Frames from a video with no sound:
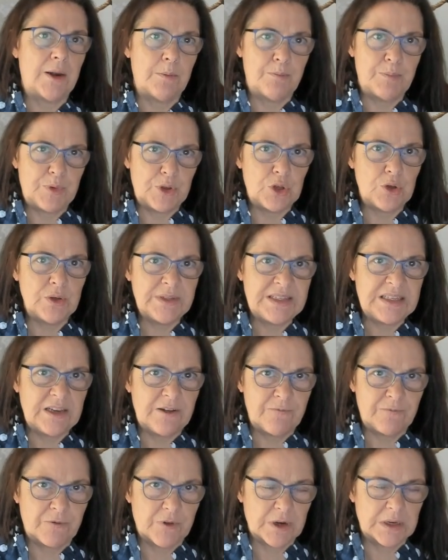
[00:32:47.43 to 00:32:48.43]

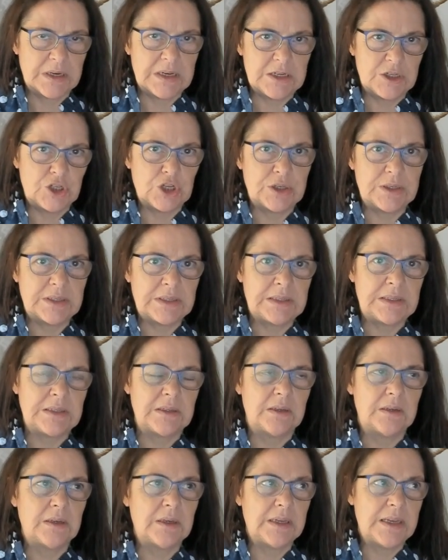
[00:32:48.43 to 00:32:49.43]
abusive
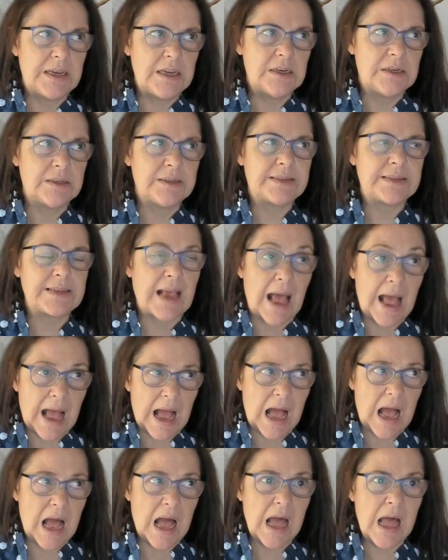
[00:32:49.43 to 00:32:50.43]
religious leaders
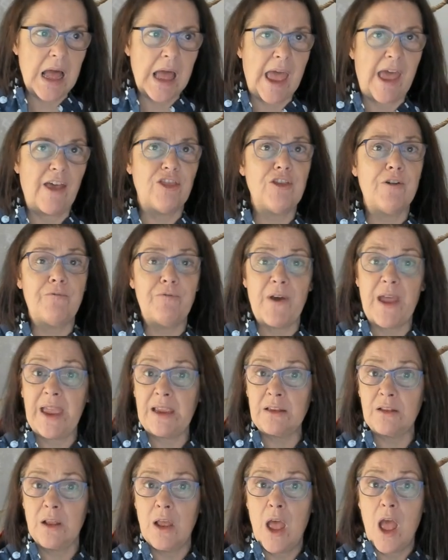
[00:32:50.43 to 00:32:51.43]
are, and the
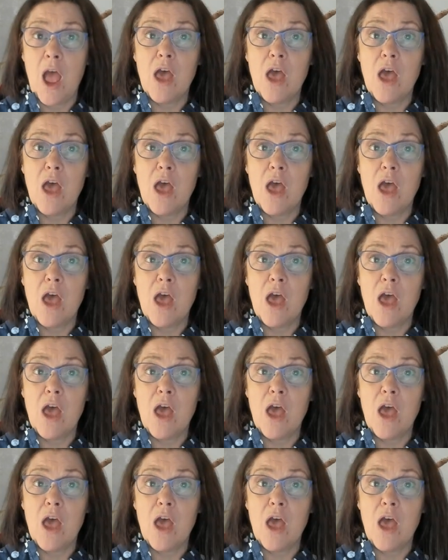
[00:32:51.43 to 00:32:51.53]
fact